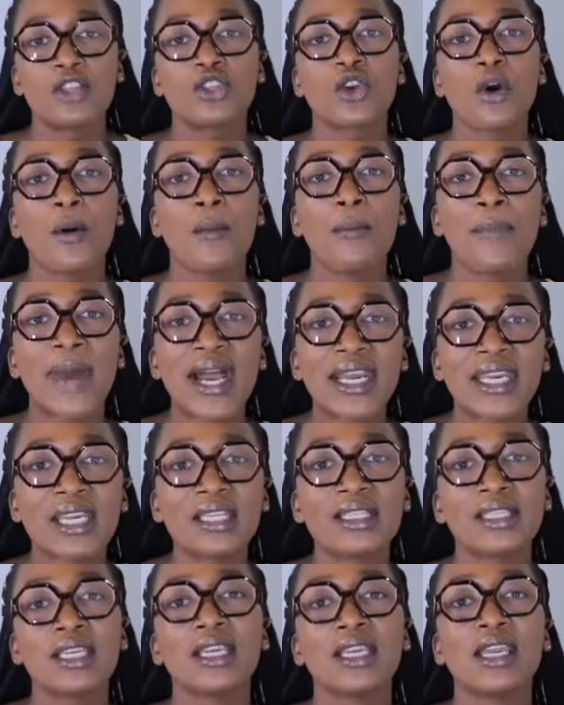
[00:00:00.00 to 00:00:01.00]
So
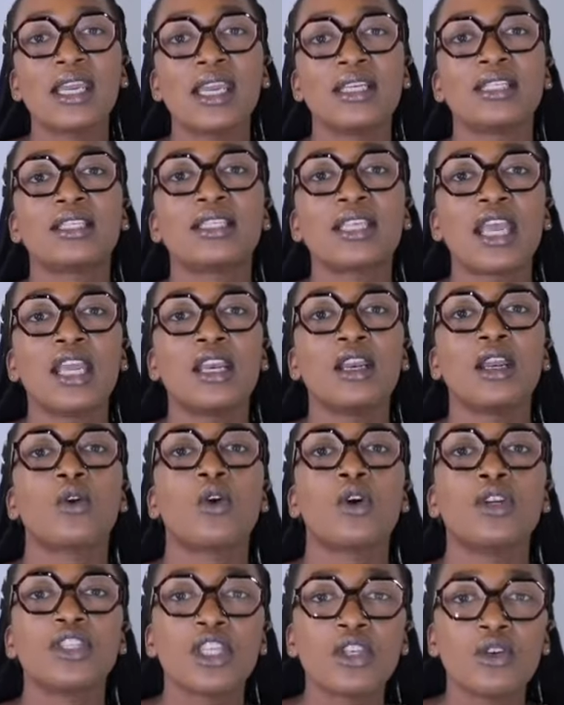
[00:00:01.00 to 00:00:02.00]
marketing is a
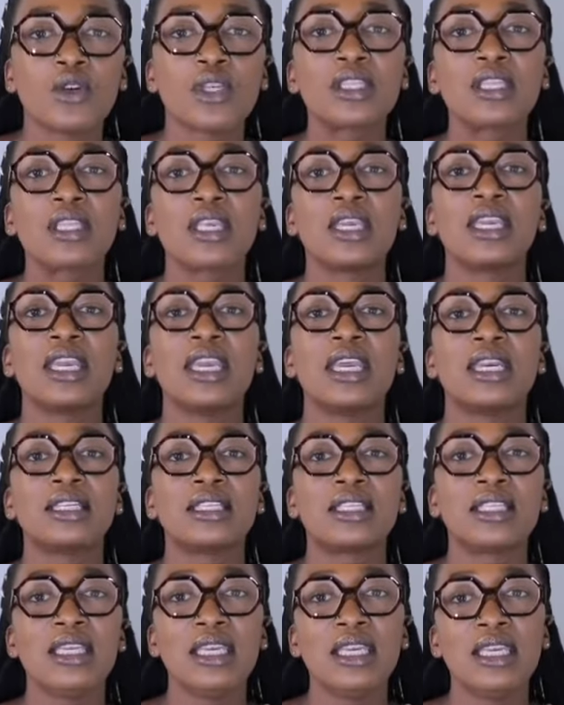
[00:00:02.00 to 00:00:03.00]
continuous thing. It
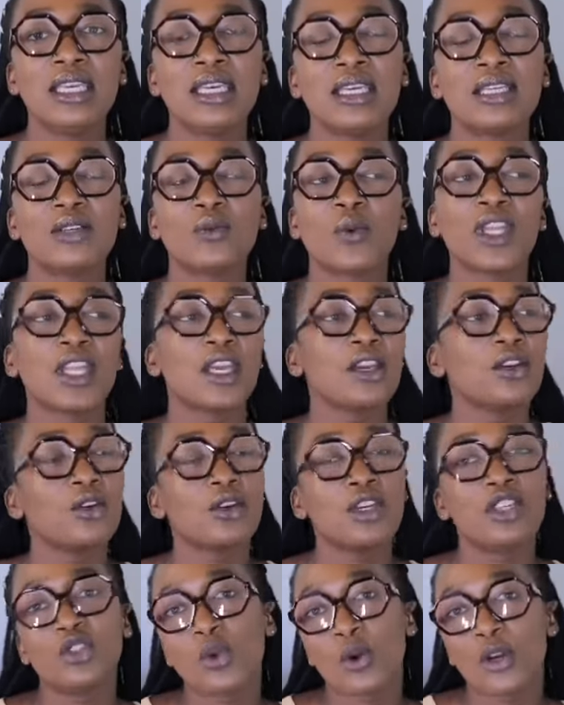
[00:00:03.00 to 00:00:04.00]
is needed, whether
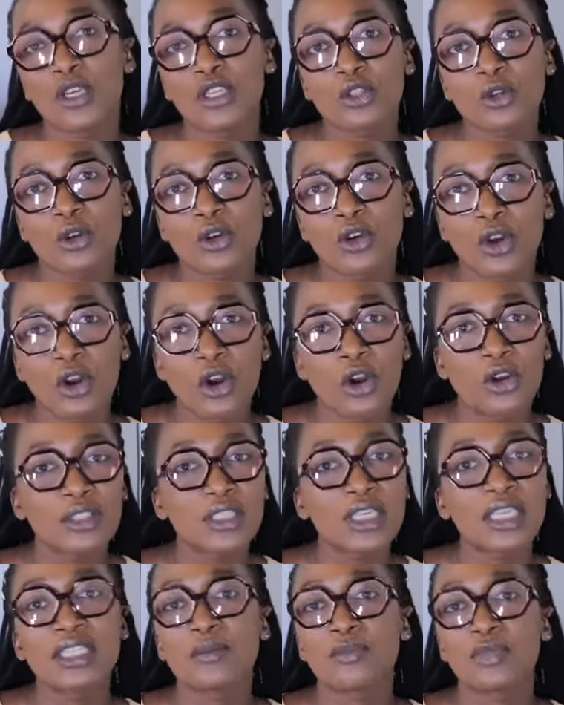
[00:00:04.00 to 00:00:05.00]
you enjoy it or
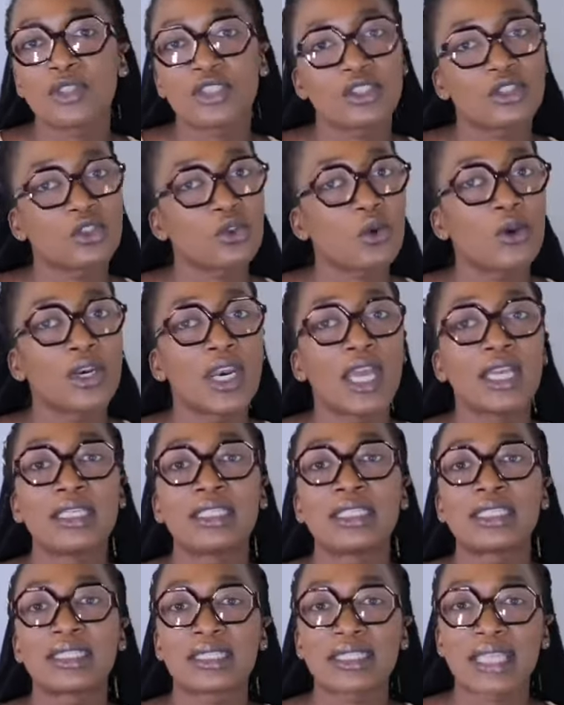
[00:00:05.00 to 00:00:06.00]
not. As a business owner,
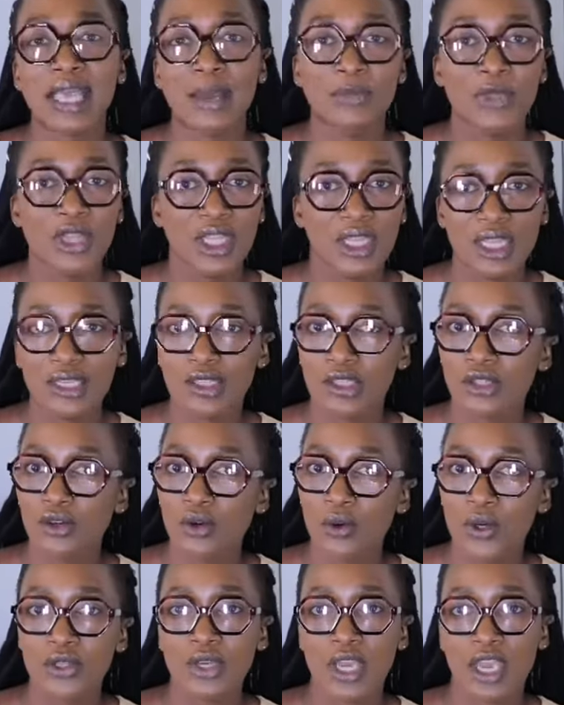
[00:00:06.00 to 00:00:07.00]
it's something that
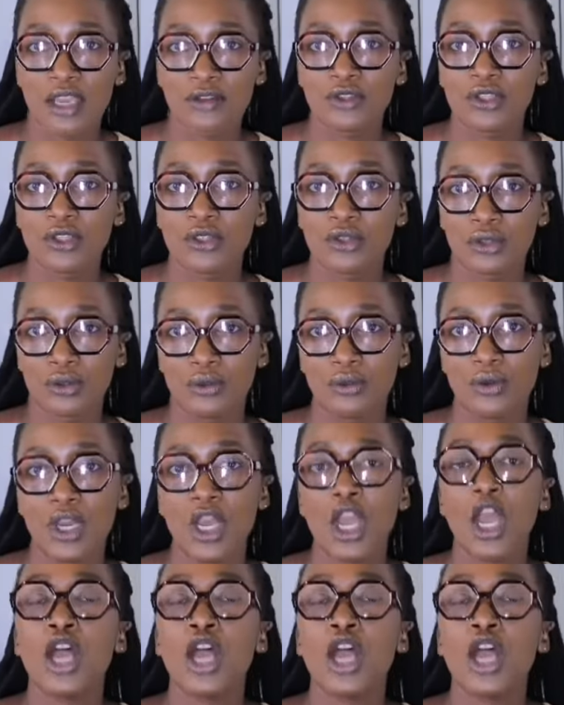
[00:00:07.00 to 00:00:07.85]
you're going to have to do.